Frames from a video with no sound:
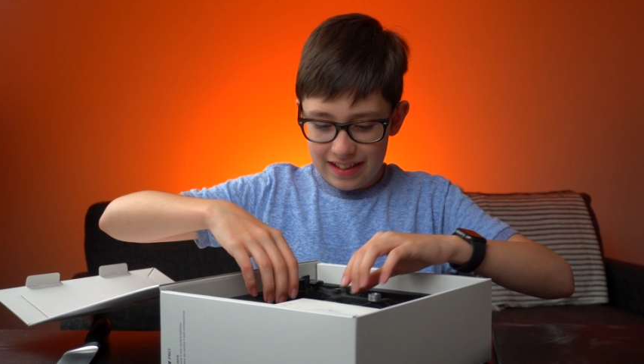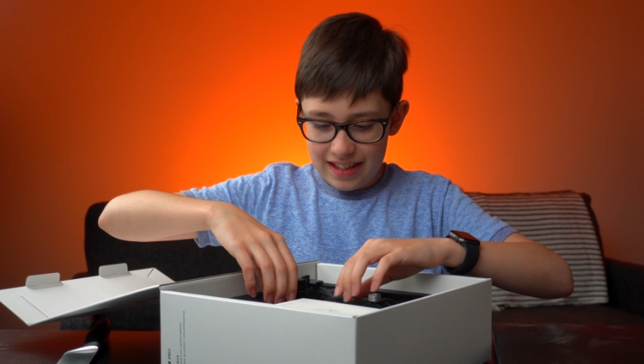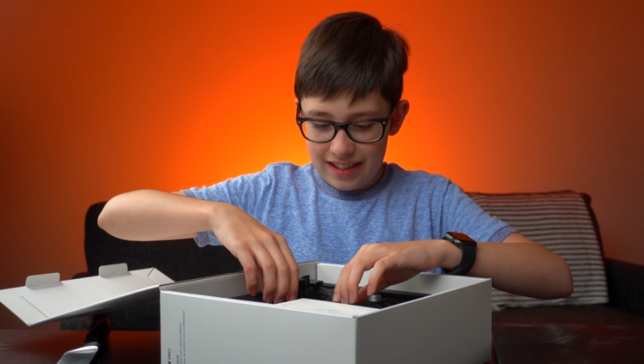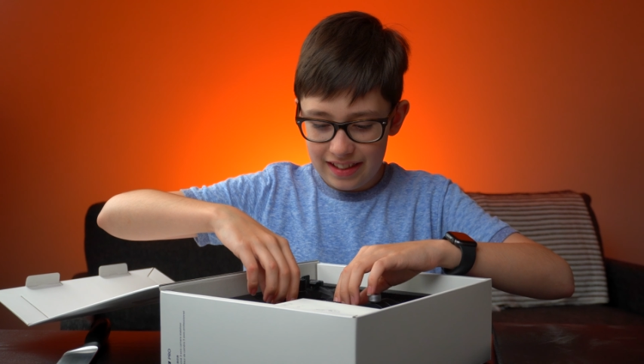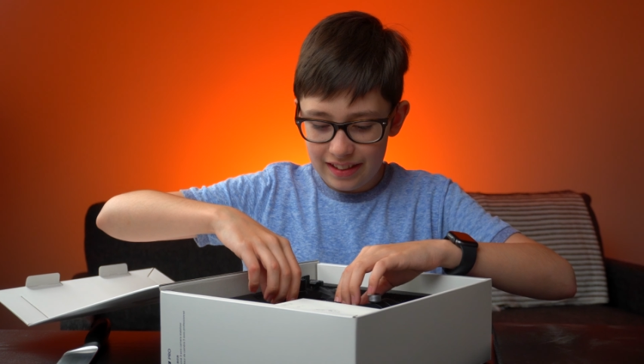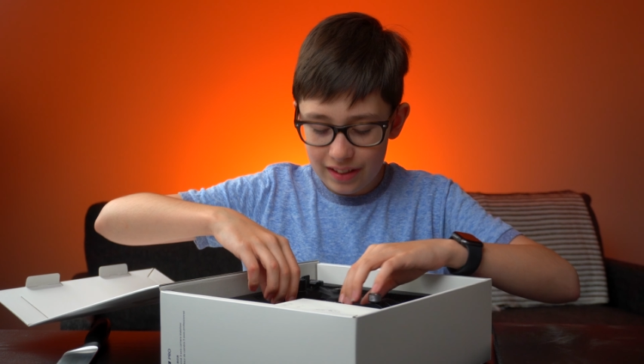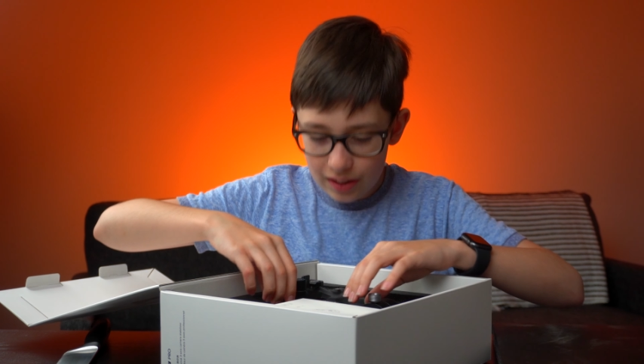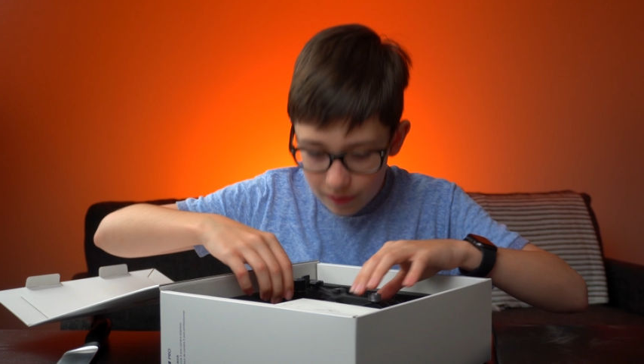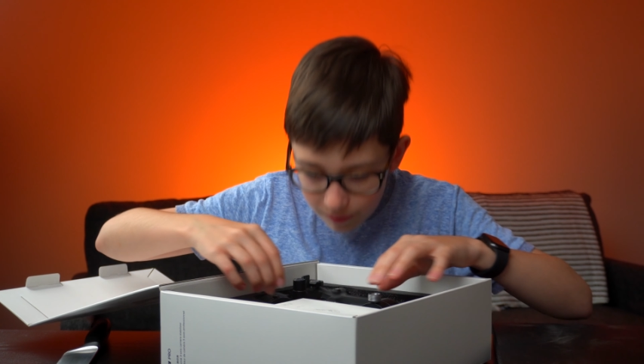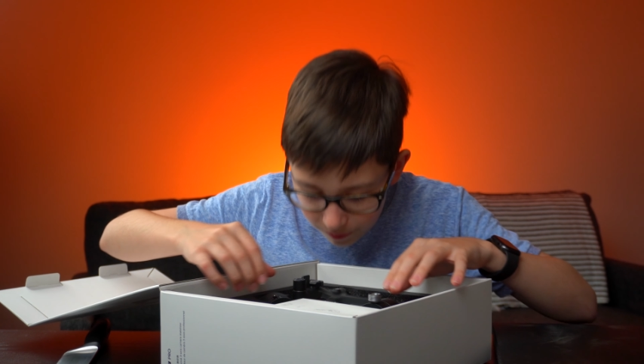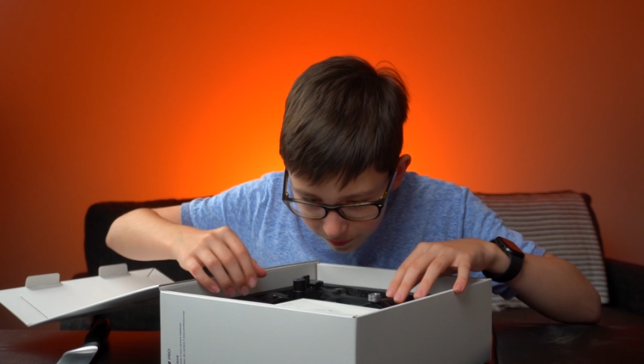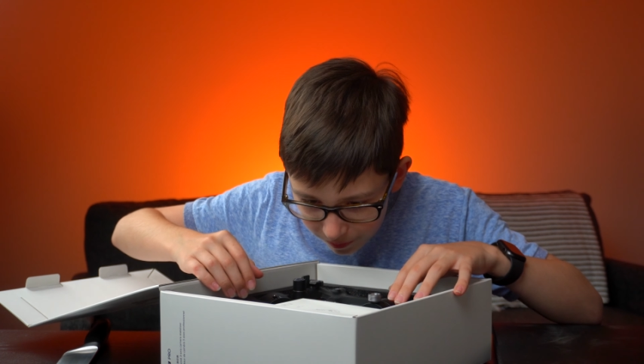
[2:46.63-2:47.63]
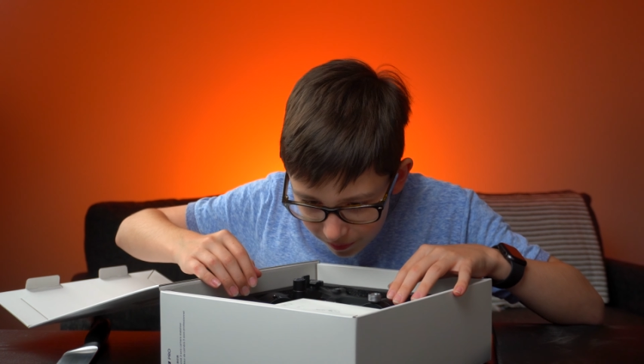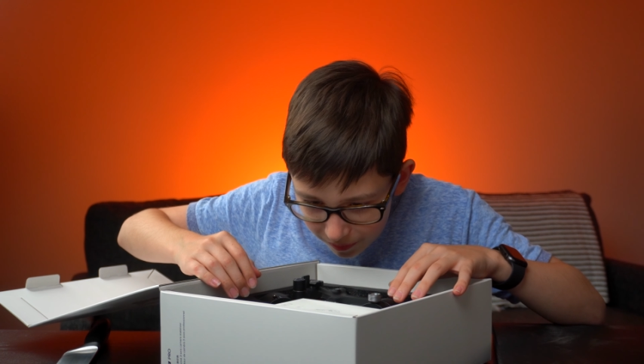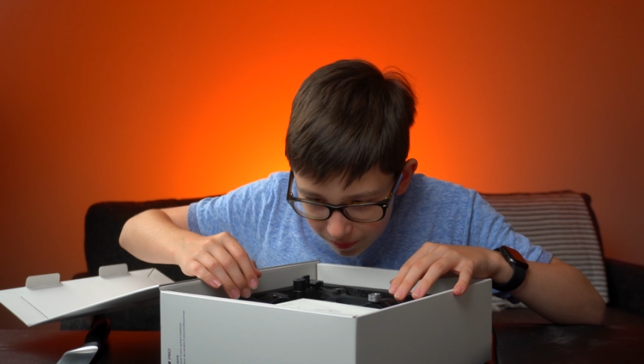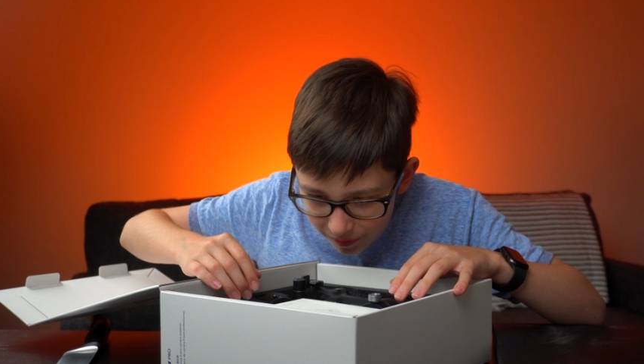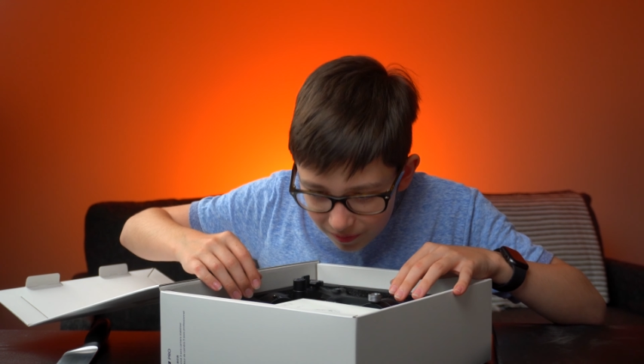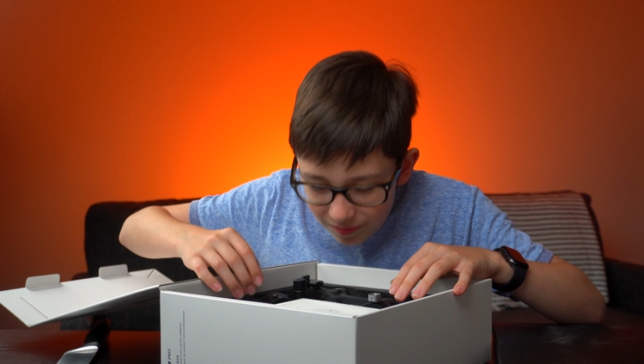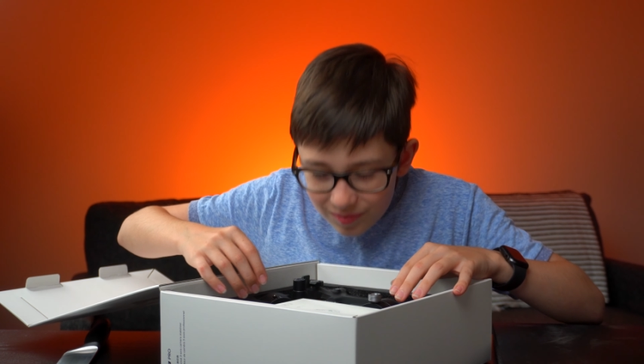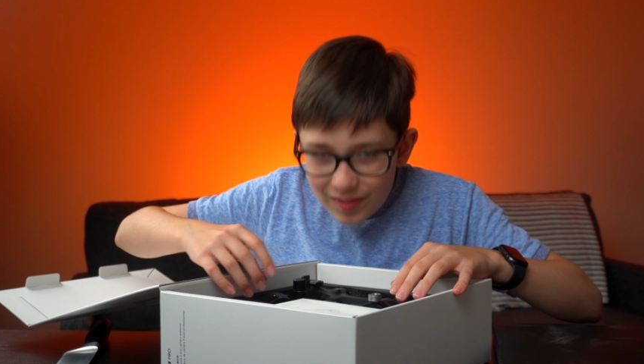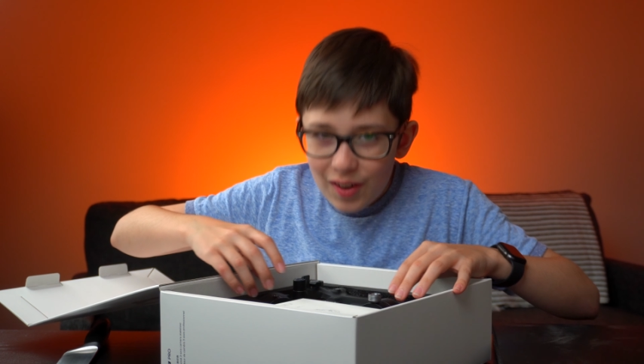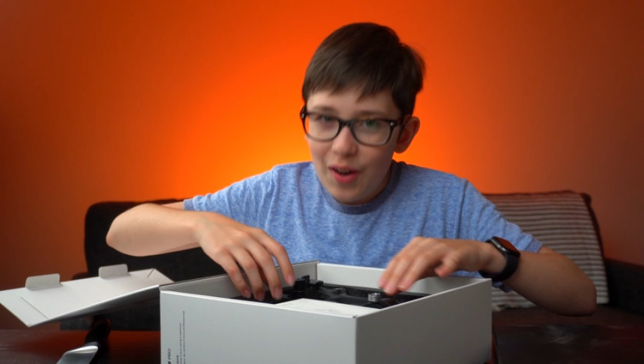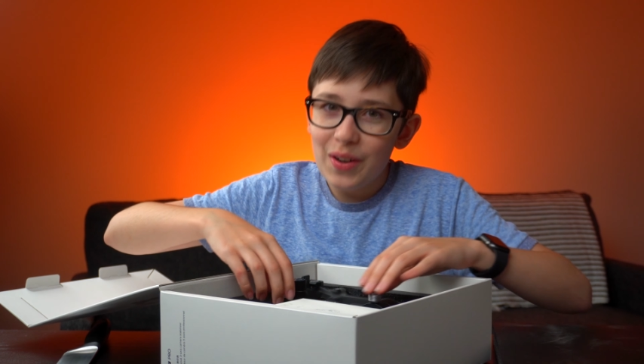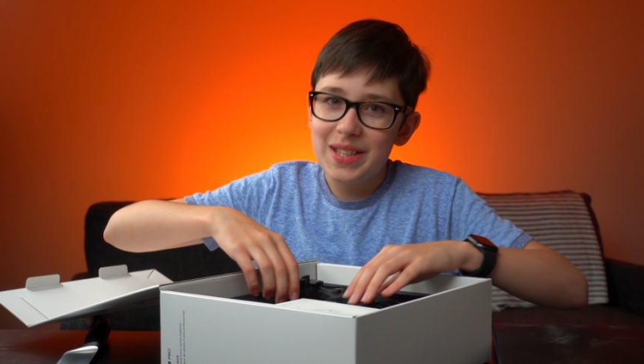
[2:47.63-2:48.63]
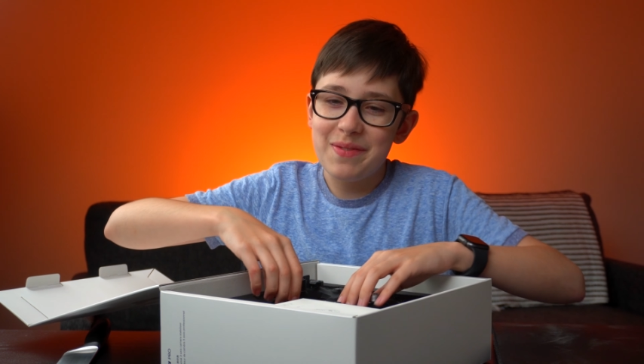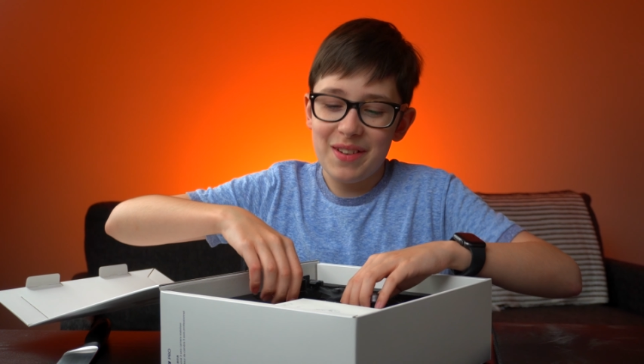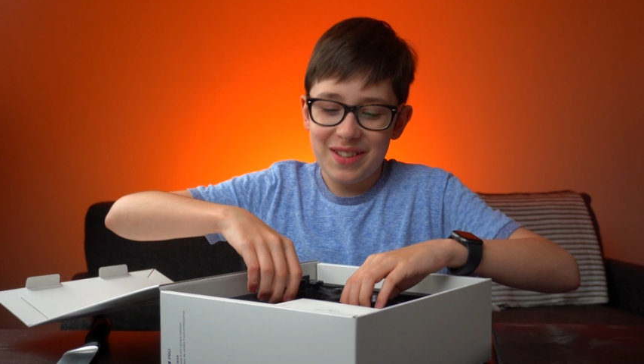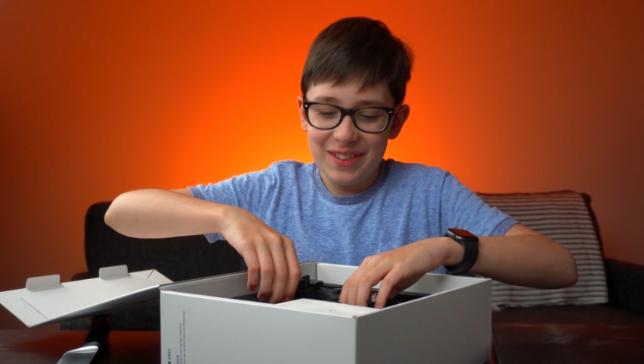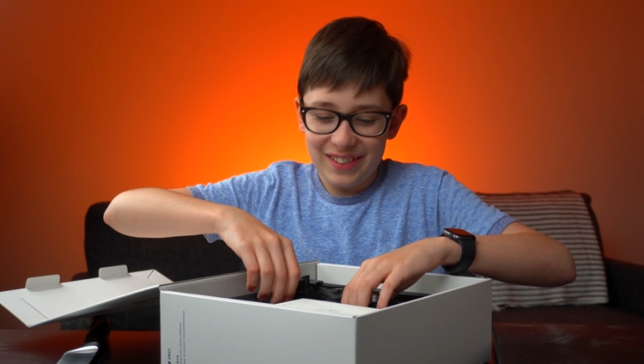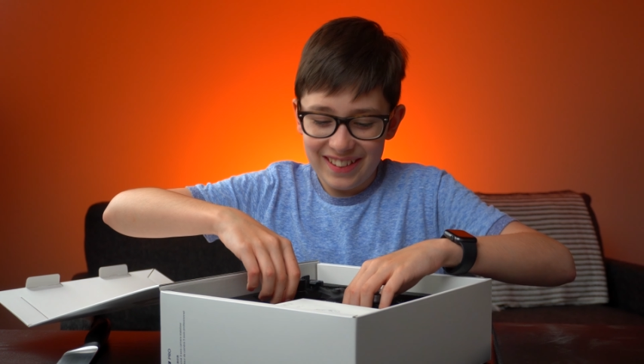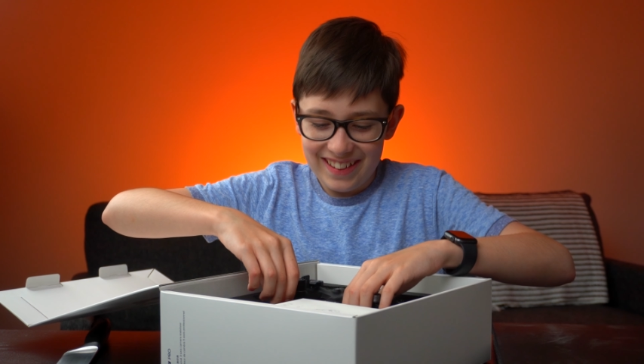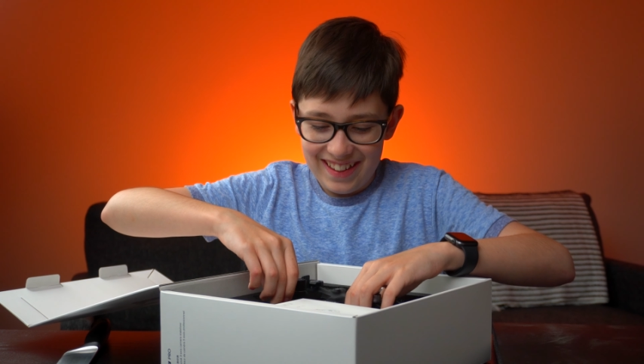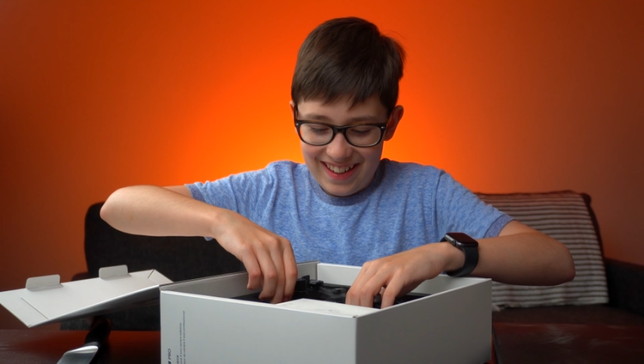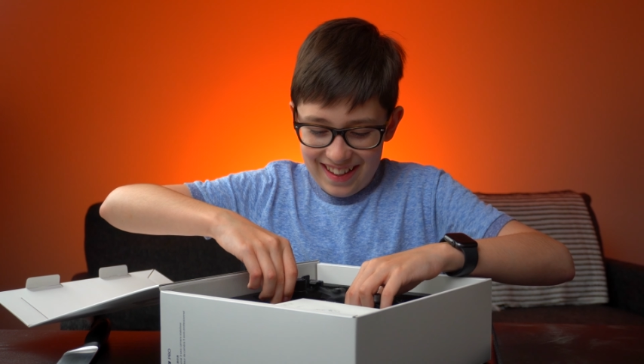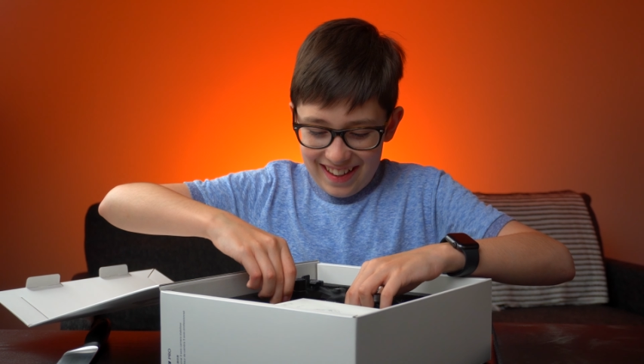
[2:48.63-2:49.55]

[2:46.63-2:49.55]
here, oh, it smells so good.